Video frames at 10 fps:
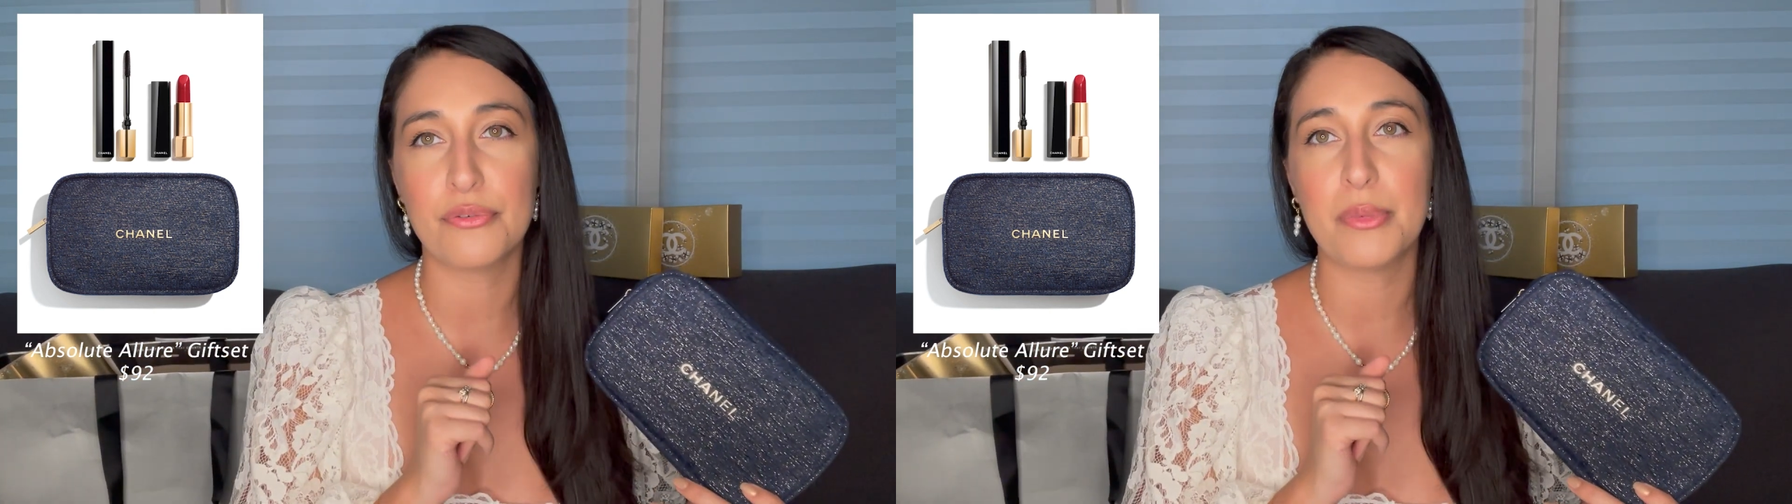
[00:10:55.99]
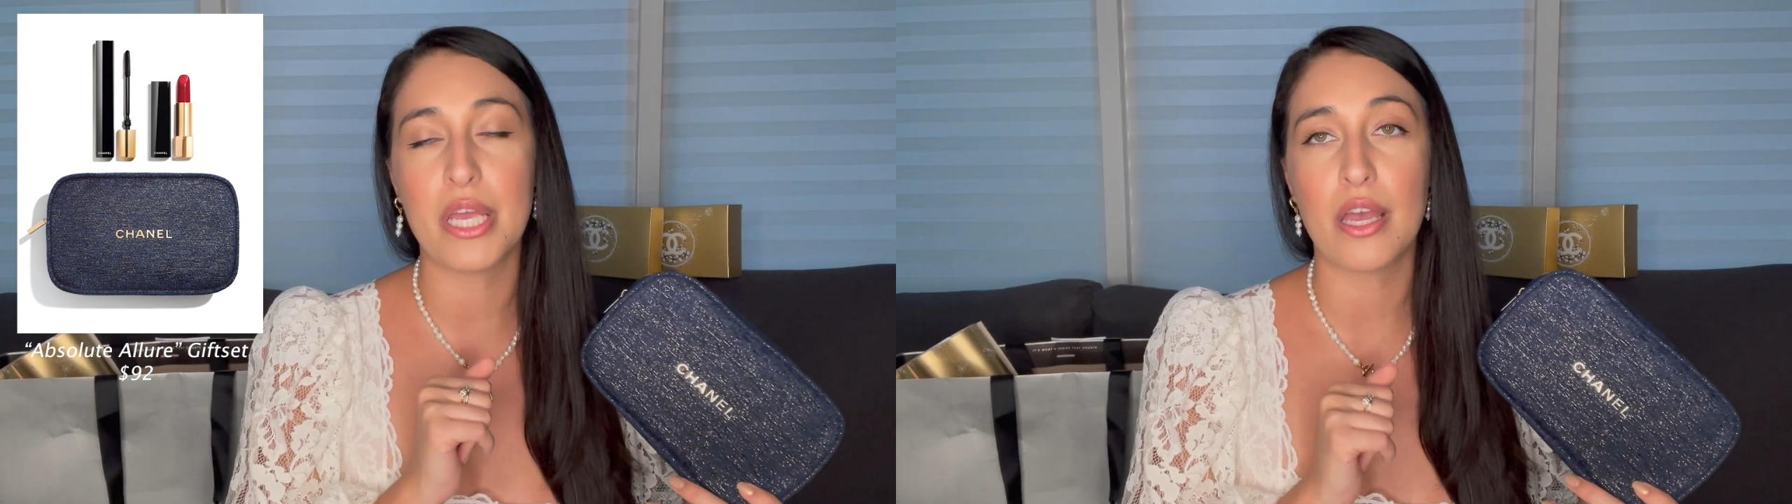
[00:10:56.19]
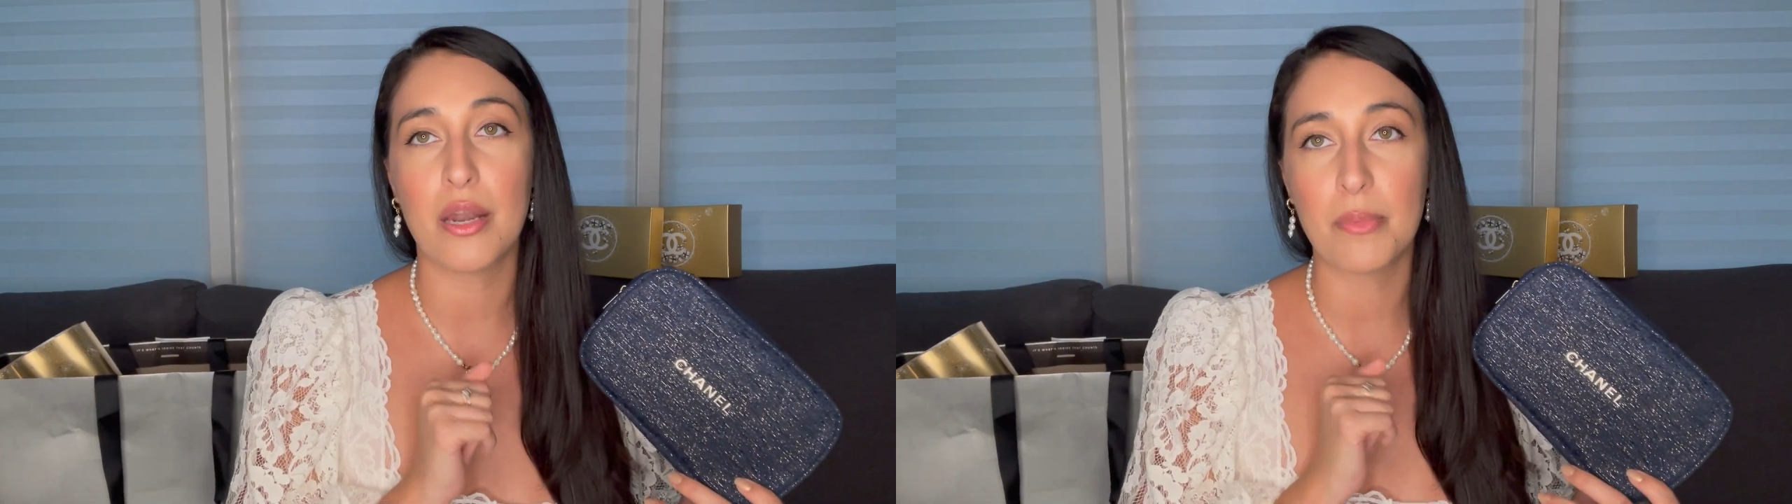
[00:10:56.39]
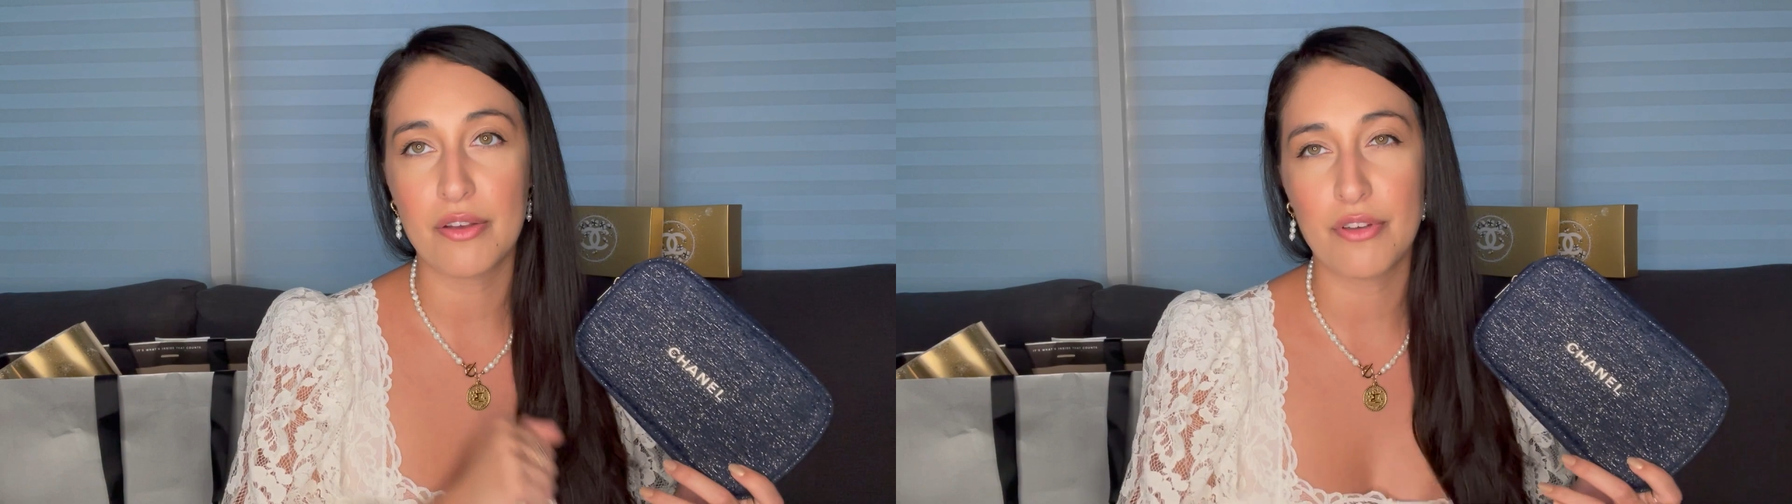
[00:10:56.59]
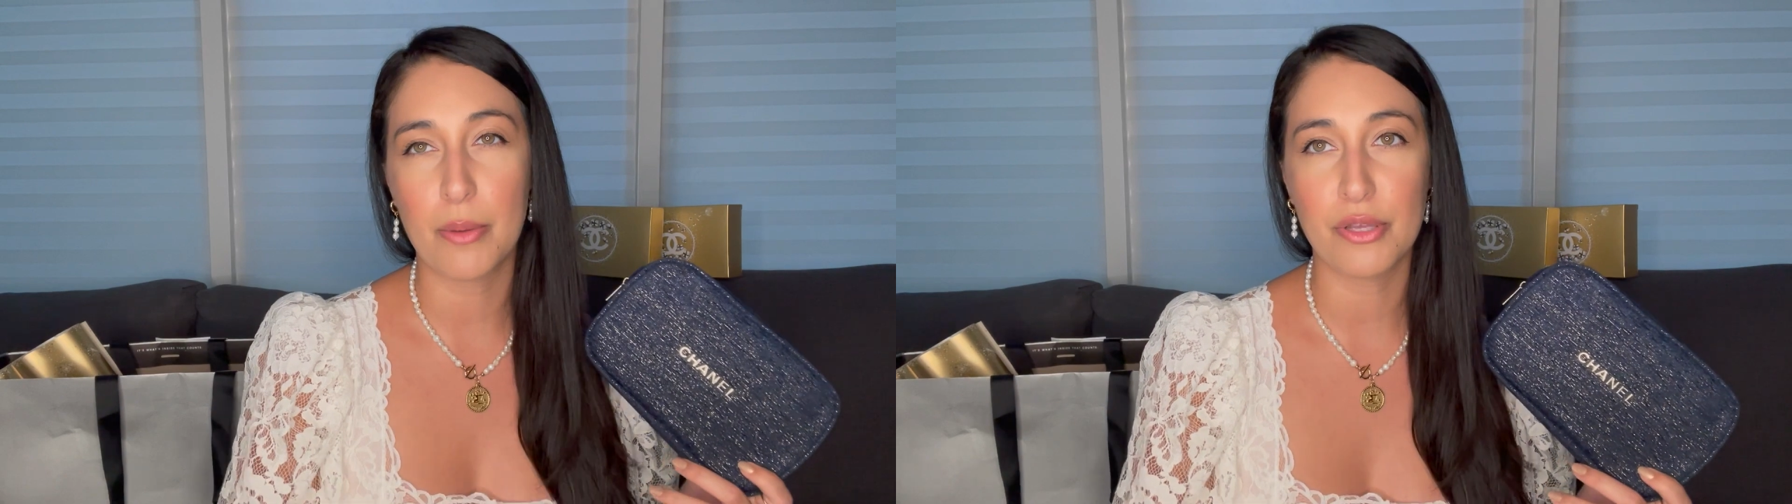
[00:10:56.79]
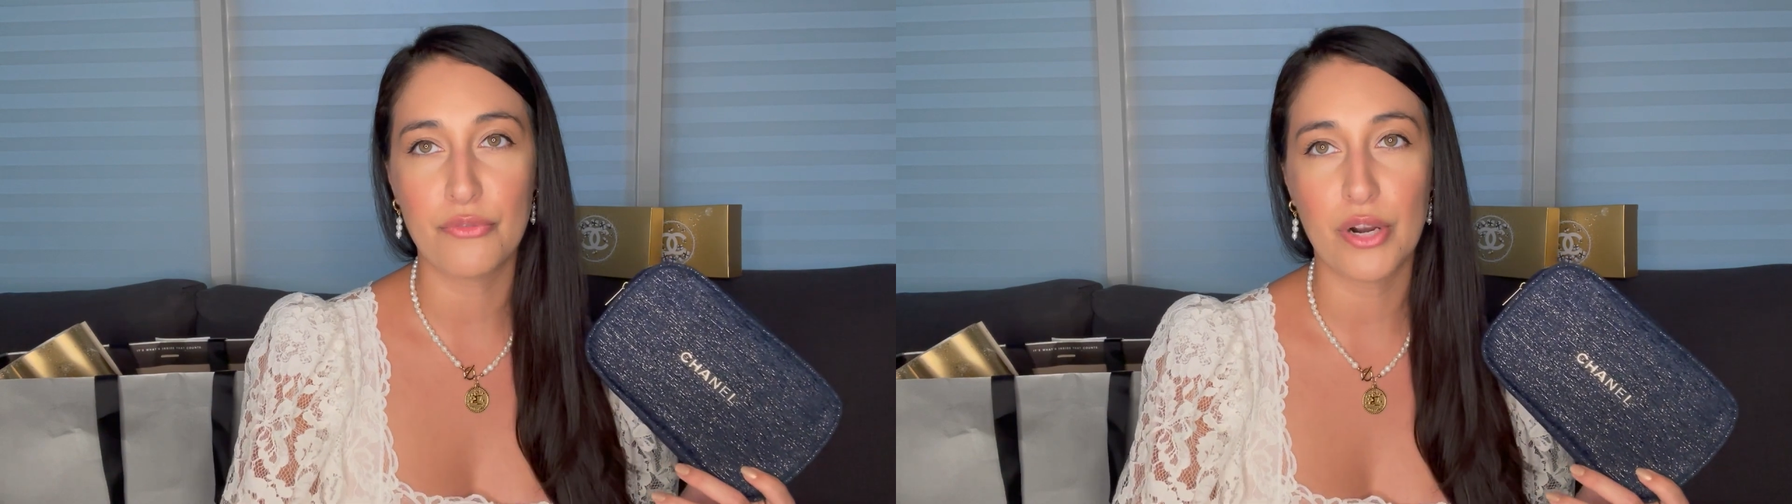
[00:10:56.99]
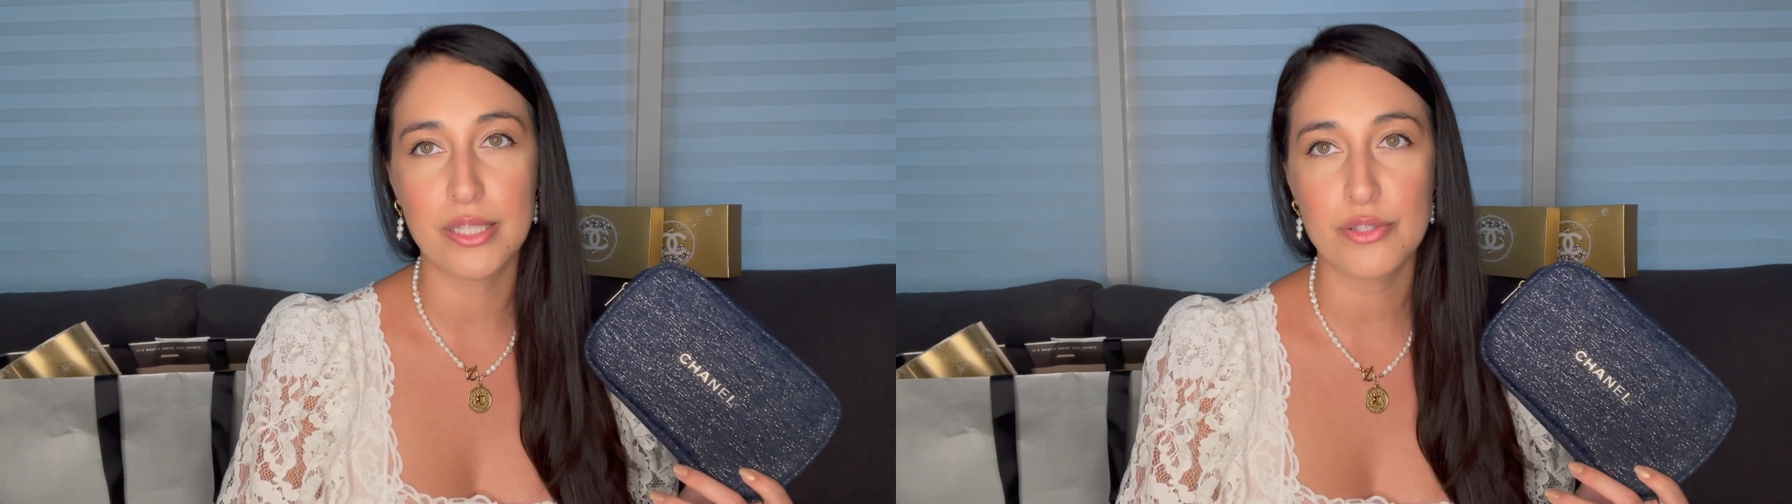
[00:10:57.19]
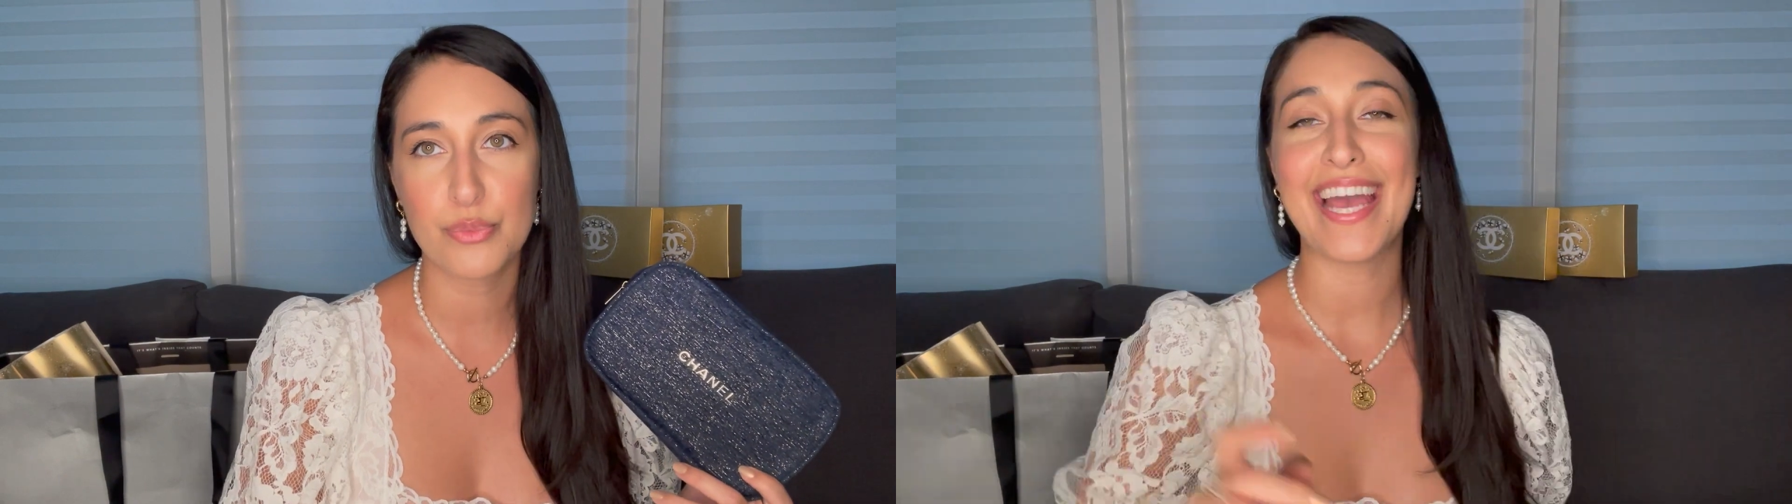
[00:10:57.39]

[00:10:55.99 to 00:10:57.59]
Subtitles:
me and my family and friends.